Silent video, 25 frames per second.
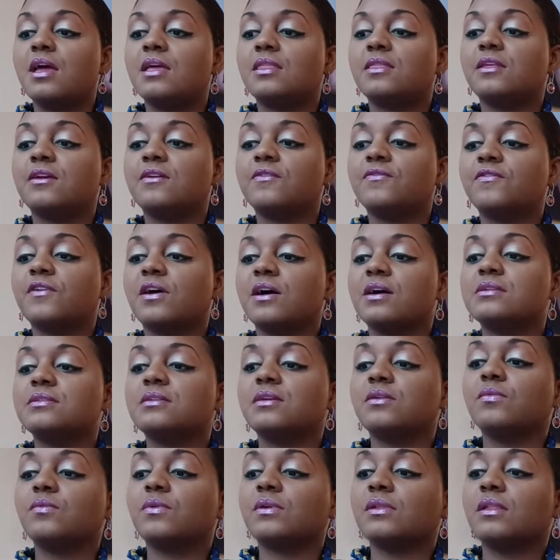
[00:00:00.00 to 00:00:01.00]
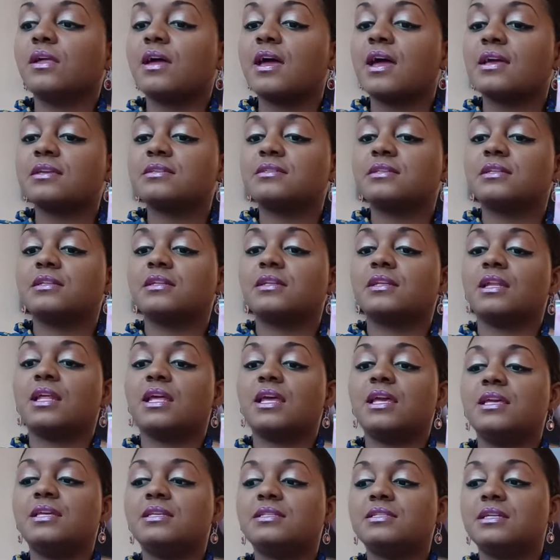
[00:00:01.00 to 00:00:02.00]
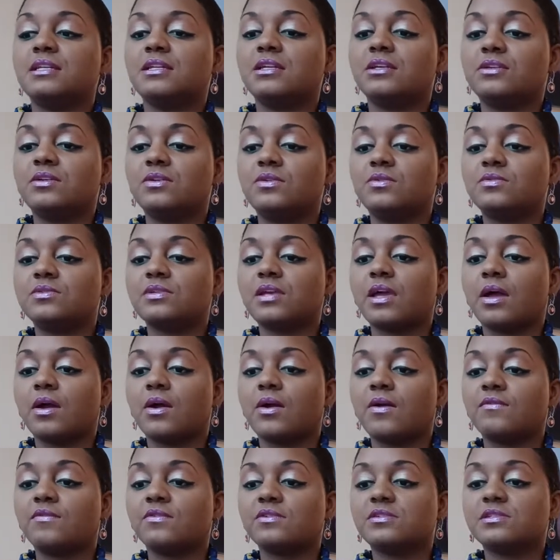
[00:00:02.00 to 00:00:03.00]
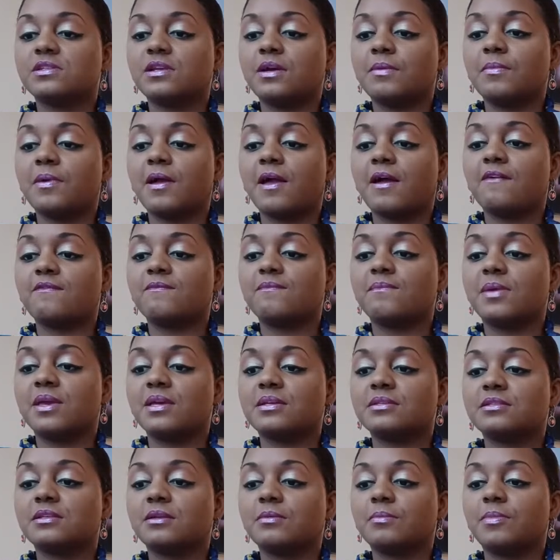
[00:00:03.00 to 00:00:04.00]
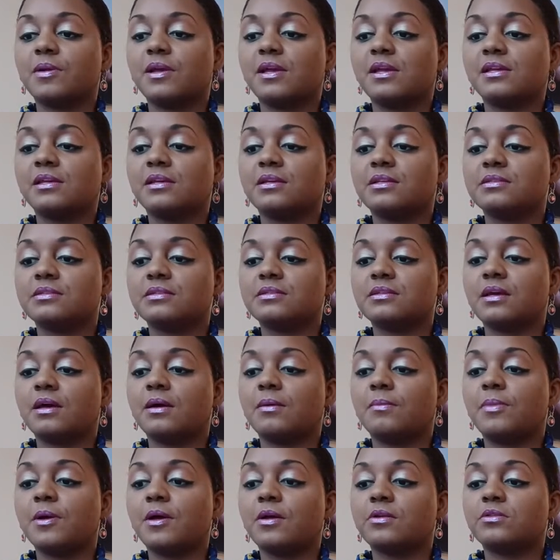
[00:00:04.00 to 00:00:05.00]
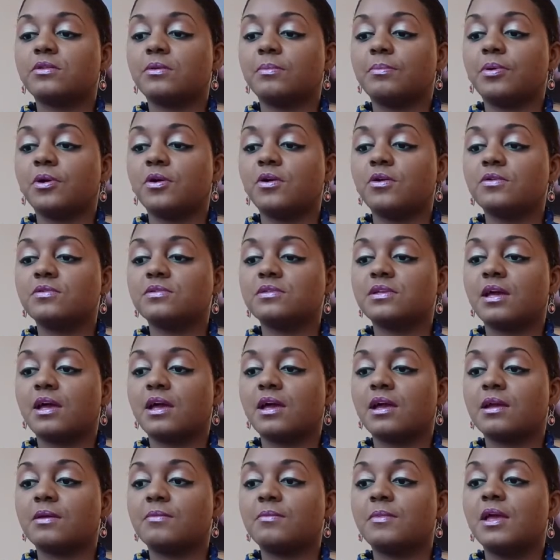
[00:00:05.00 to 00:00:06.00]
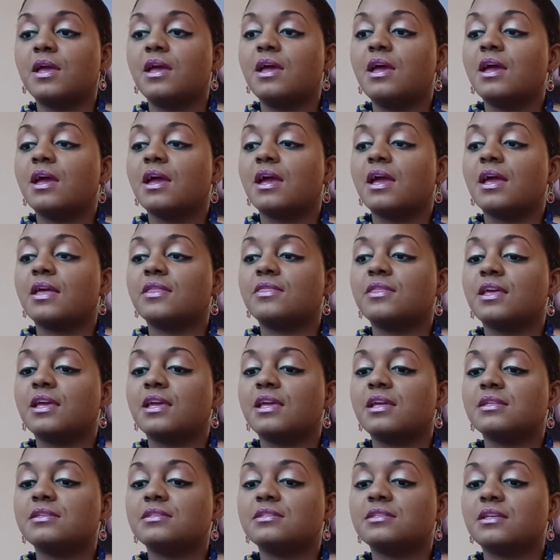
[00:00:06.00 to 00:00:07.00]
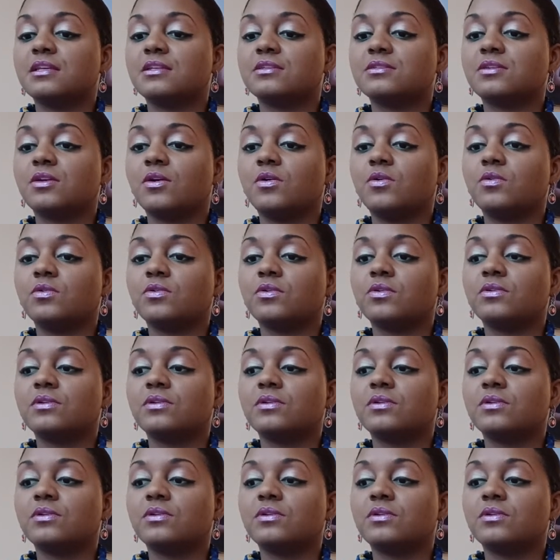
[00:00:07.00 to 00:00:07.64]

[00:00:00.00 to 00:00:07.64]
They find it relaxing and easy to use. However, some have mixed opinions about the burn time and the incense holder.